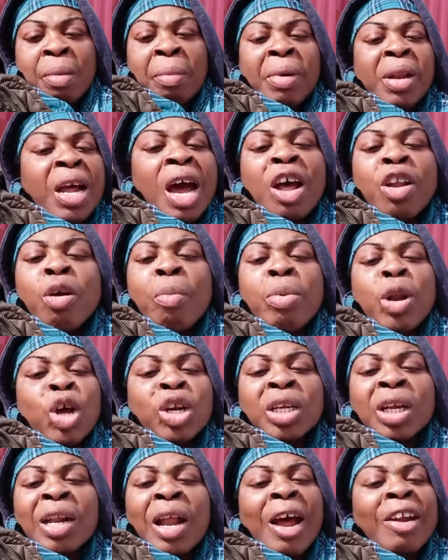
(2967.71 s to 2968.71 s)
I mean, I know
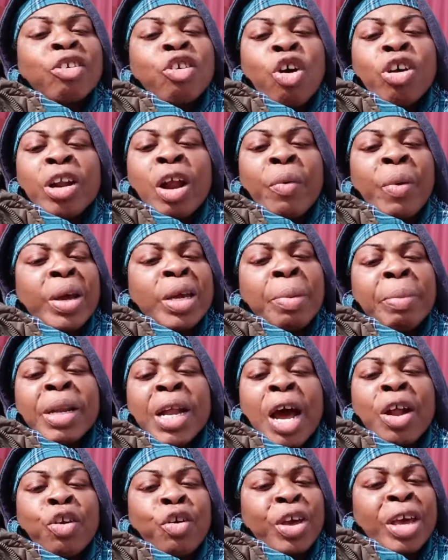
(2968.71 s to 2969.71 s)
blood clot gone away. I mean,
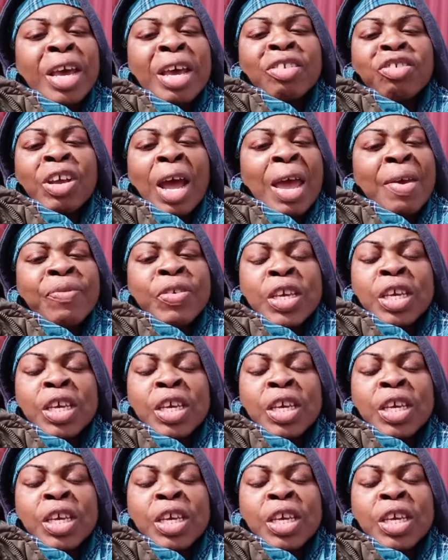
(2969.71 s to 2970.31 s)
I know HIV.